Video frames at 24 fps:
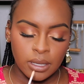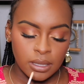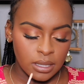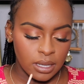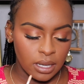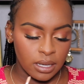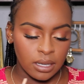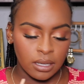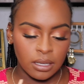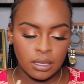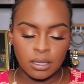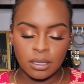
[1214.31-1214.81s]

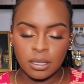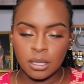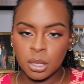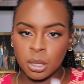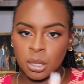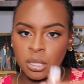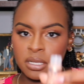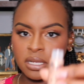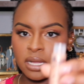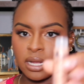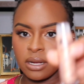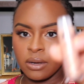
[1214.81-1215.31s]
It's
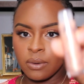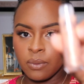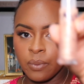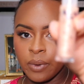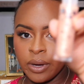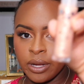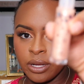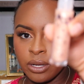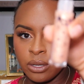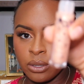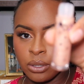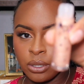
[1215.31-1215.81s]
just like a
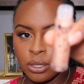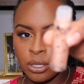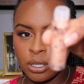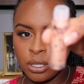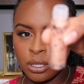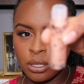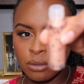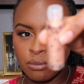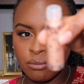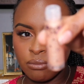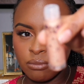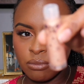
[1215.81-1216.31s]

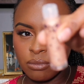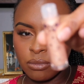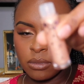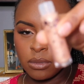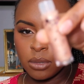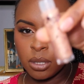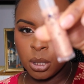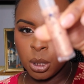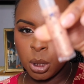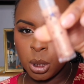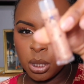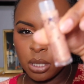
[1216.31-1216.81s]
regular
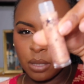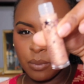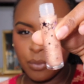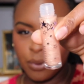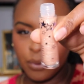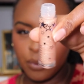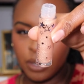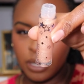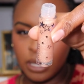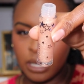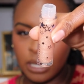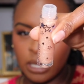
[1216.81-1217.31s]

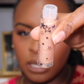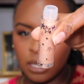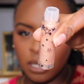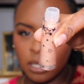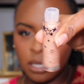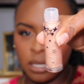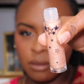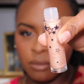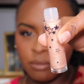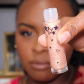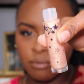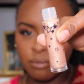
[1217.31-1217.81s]

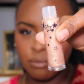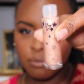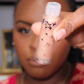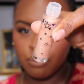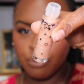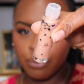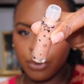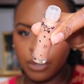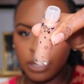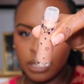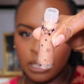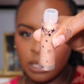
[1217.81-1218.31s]
shimmery,
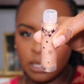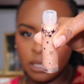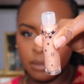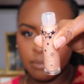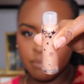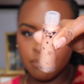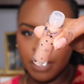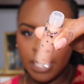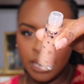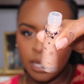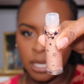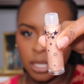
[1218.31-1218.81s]

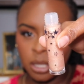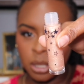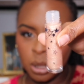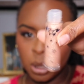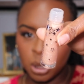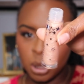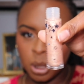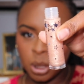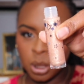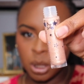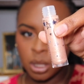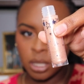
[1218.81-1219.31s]
pretty
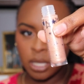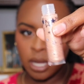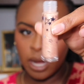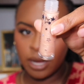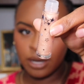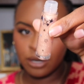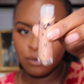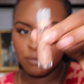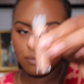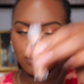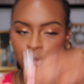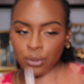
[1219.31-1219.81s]
beige
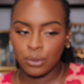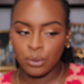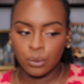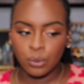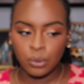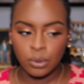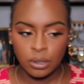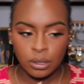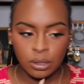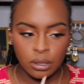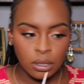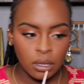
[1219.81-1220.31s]
kind of
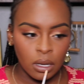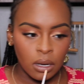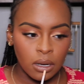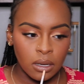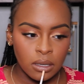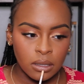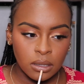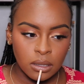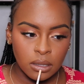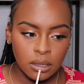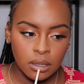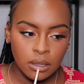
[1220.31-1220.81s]
nude
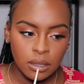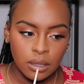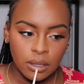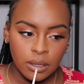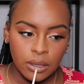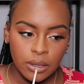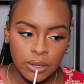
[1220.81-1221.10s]
gloss.